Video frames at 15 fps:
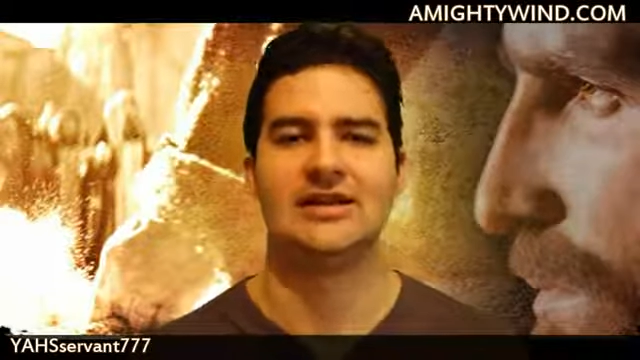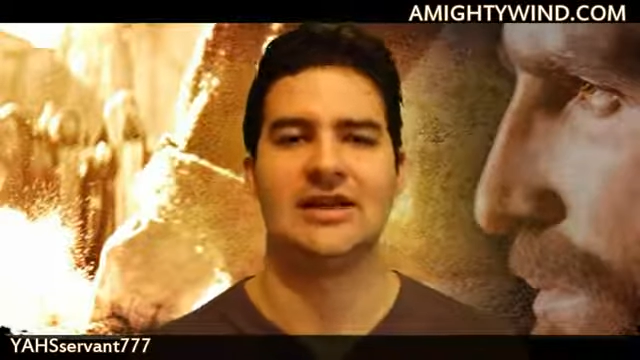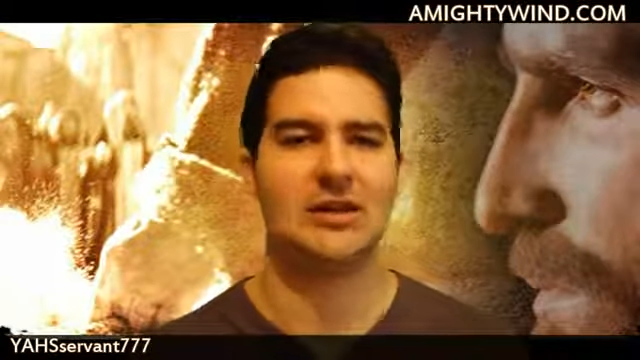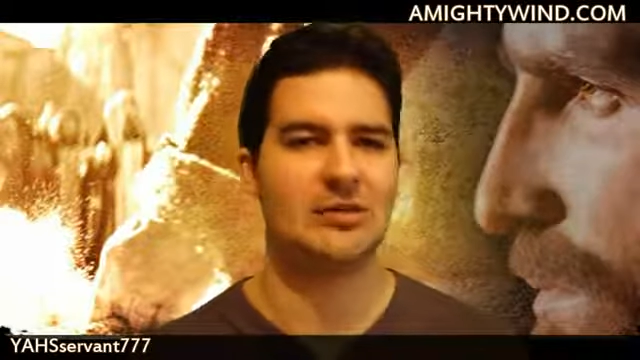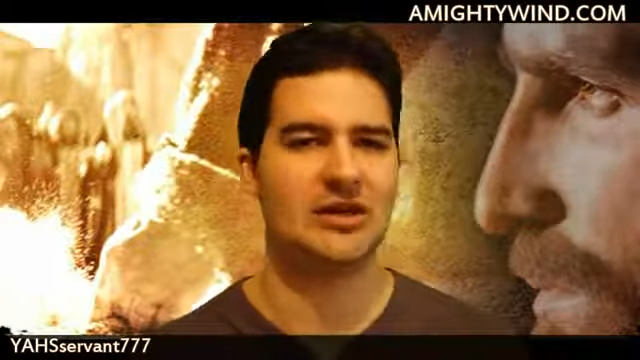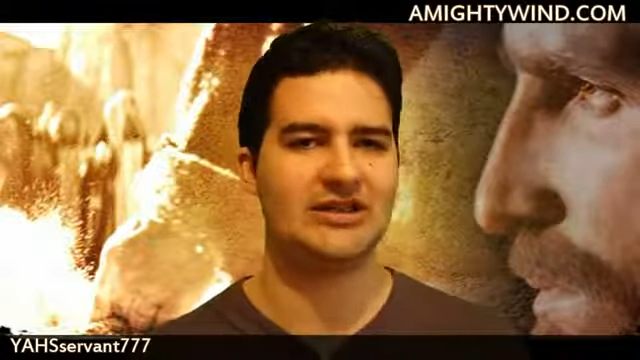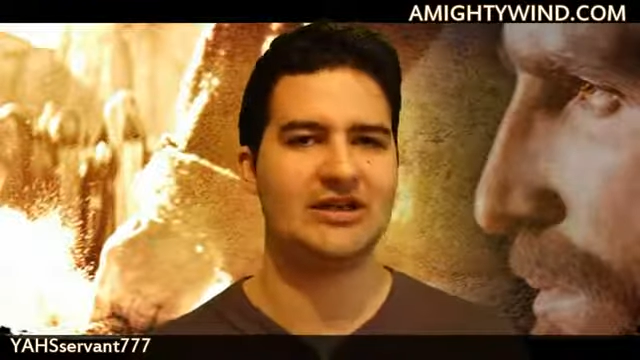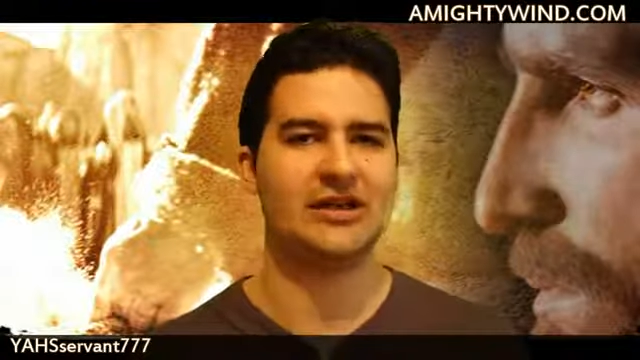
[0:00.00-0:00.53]

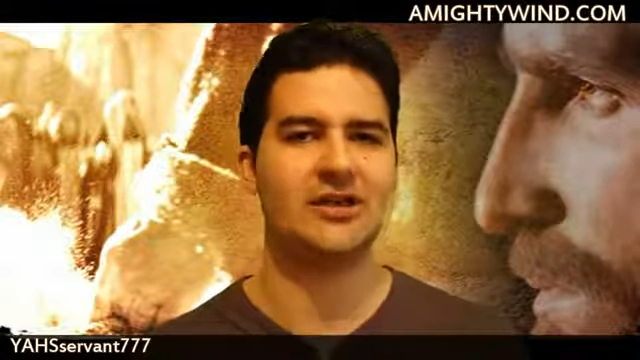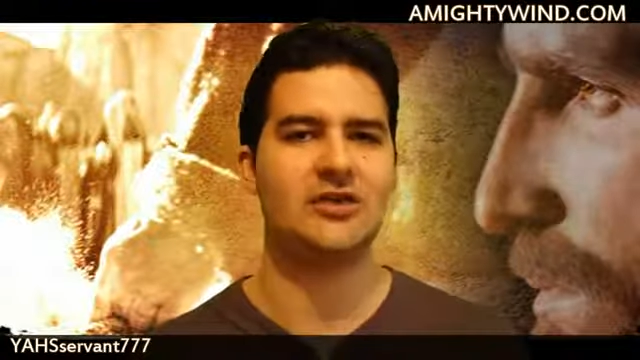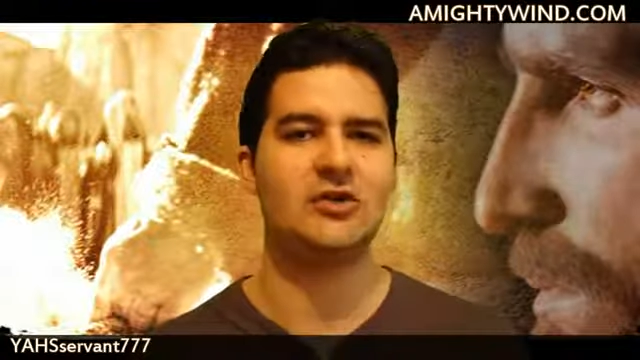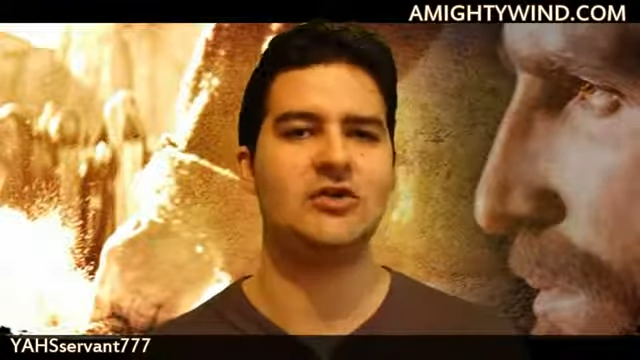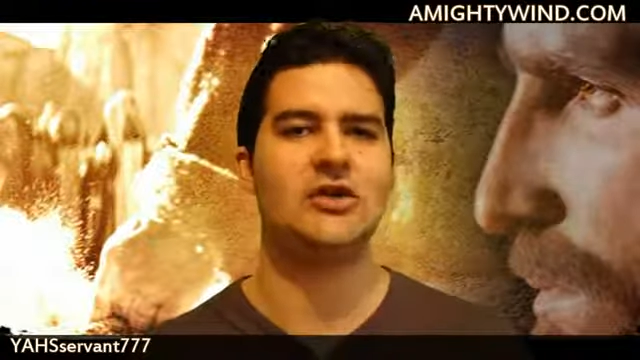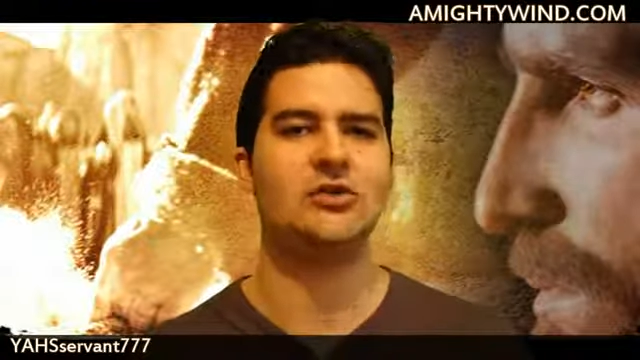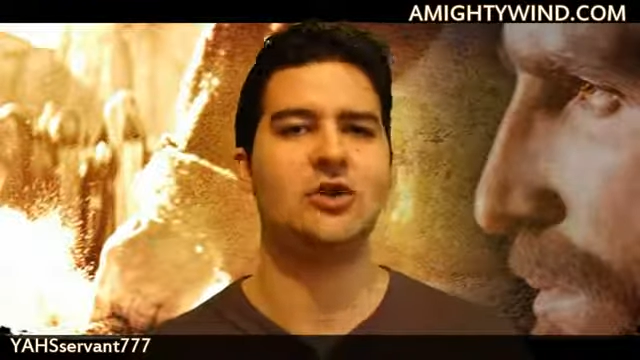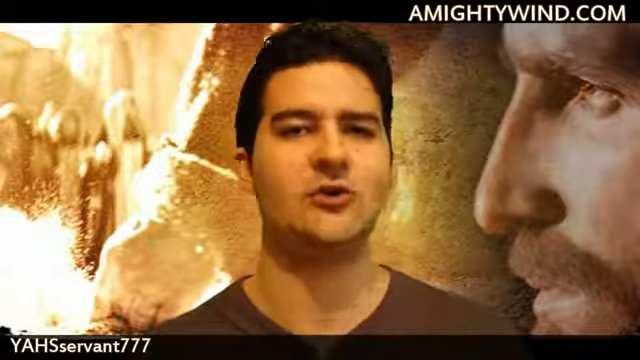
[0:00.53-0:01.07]
Let me tell
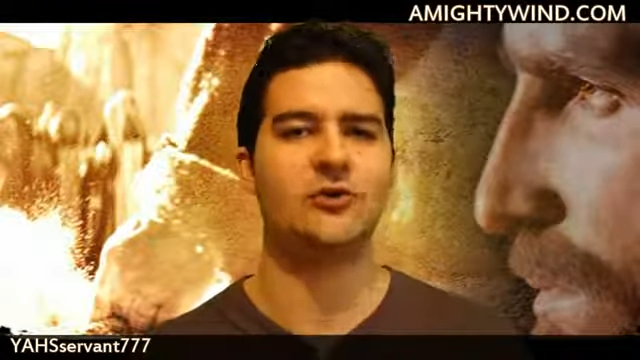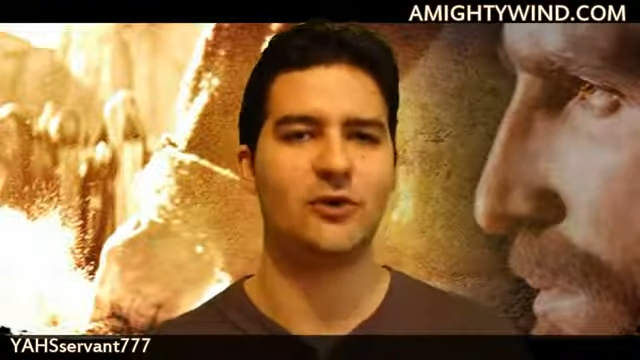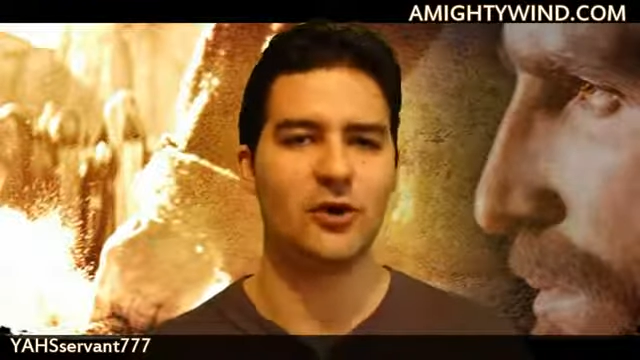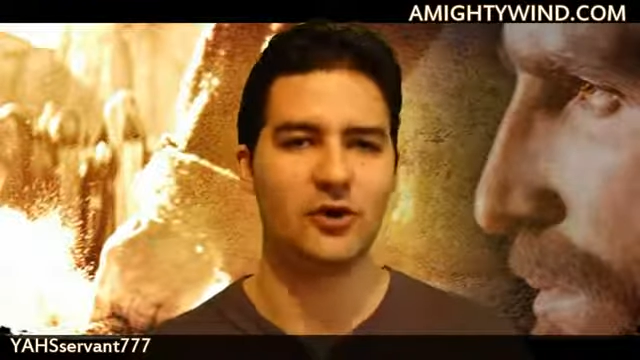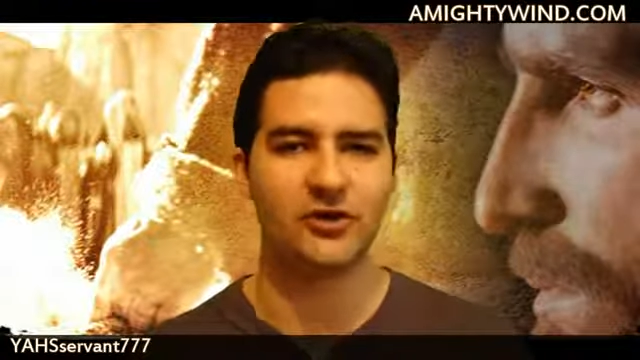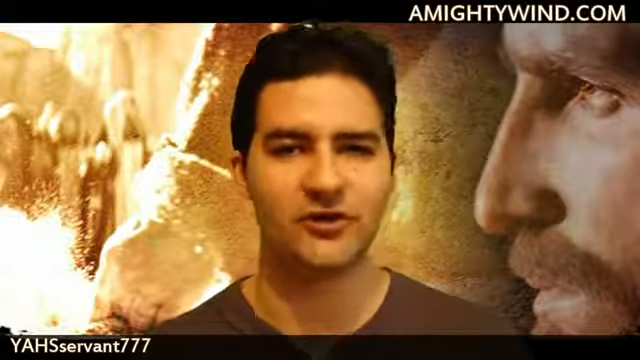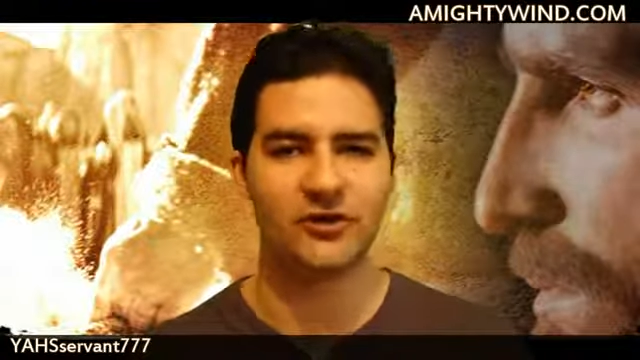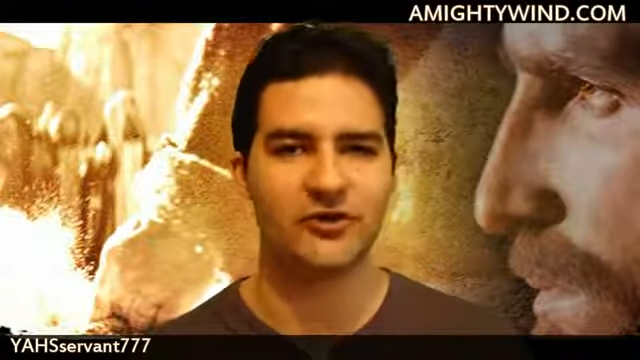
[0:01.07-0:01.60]
you, the
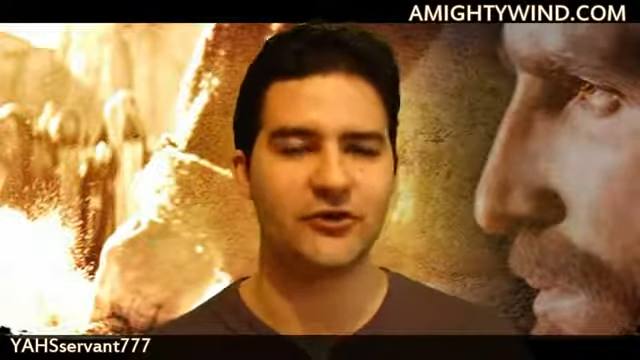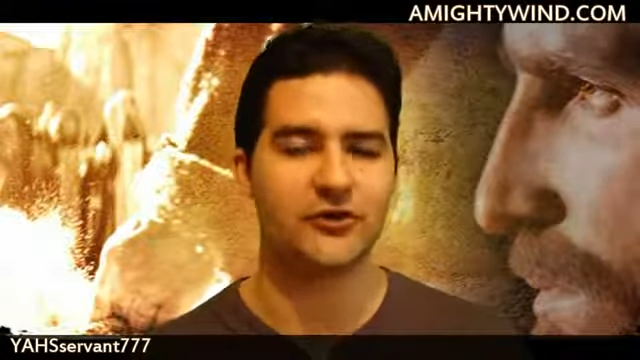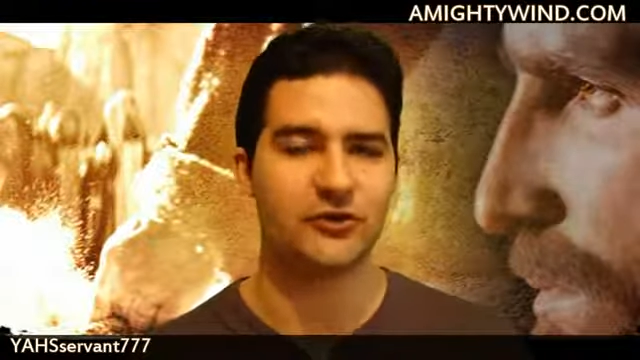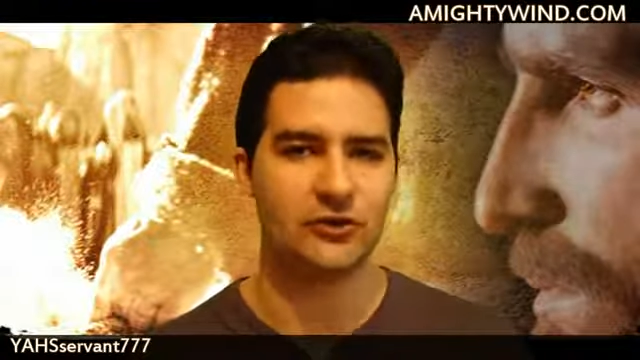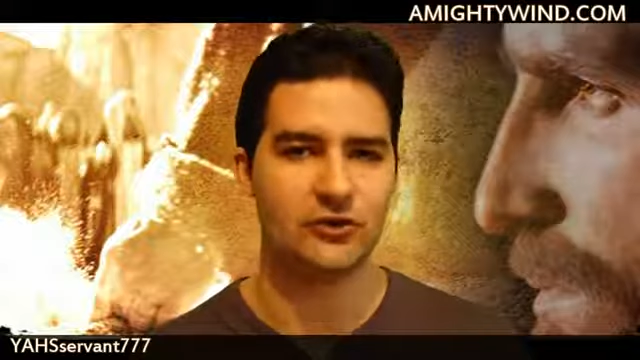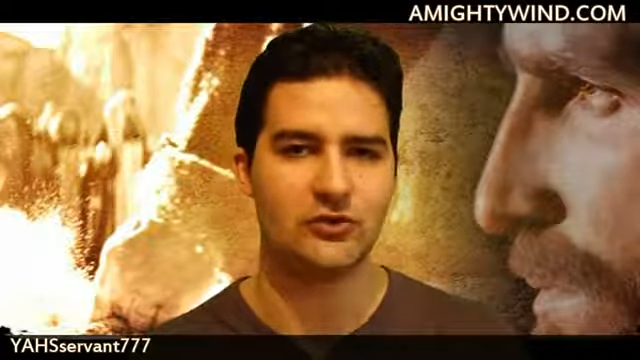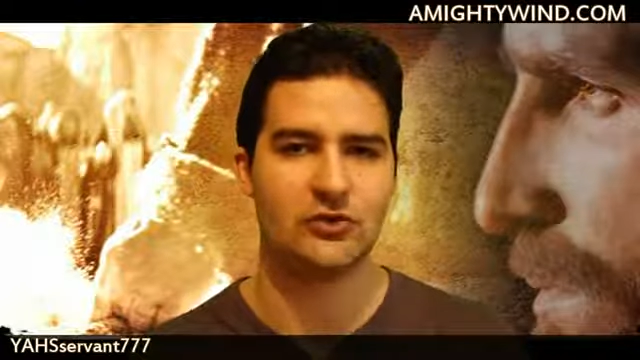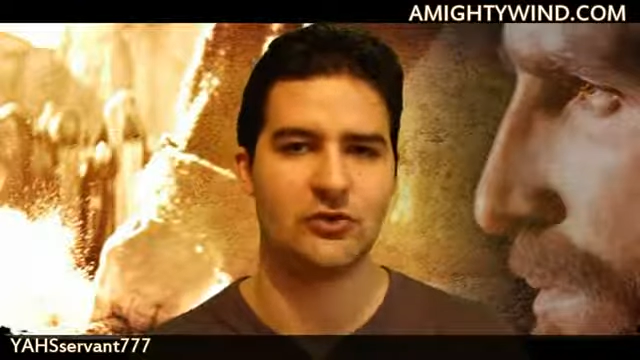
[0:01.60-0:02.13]
reverse is
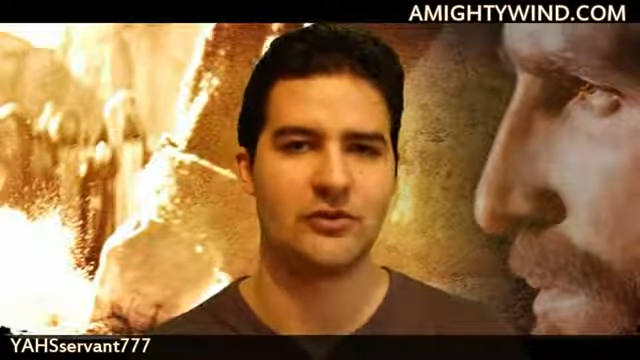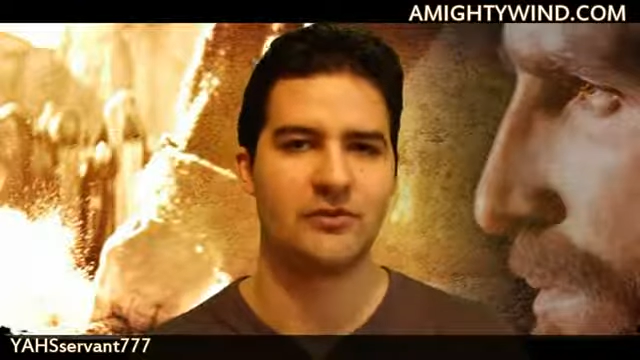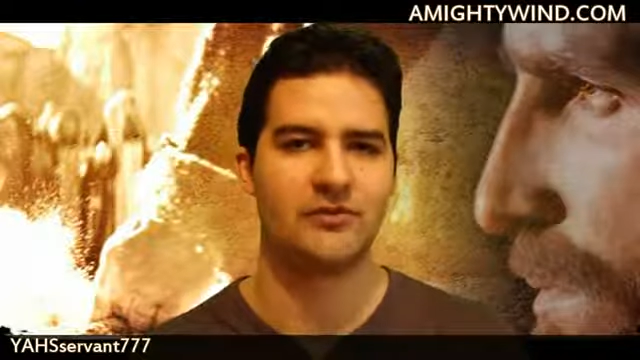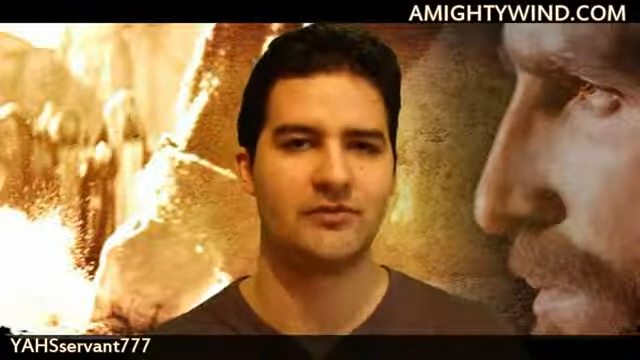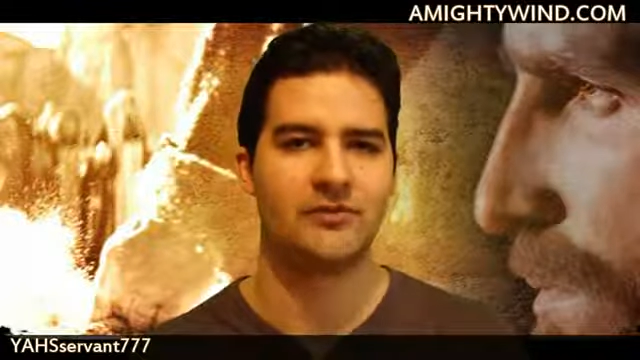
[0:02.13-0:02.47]
true.